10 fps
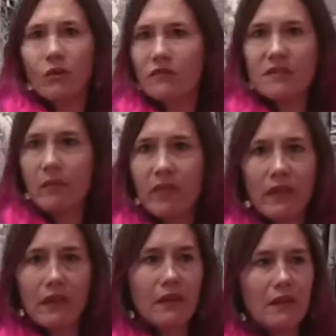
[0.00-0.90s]
of
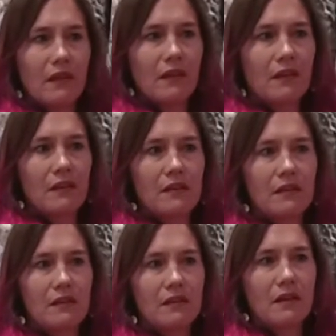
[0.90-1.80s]
something.
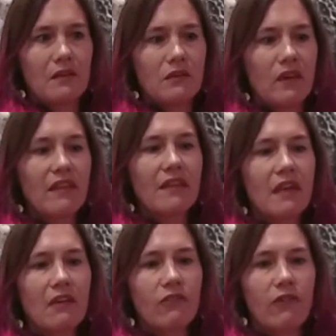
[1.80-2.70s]
So I think
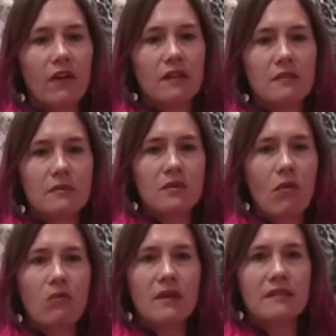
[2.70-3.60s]
that for us was
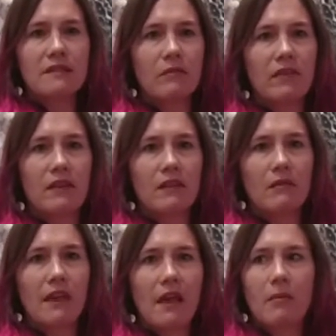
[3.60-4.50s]
always something that
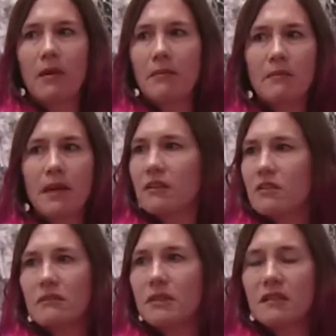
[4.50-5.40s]
we kept coming back to
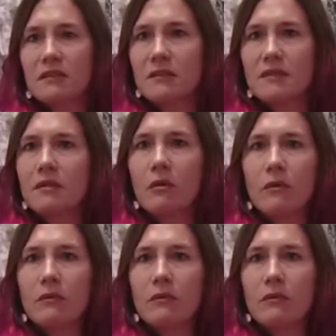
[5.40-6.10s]
because it was so,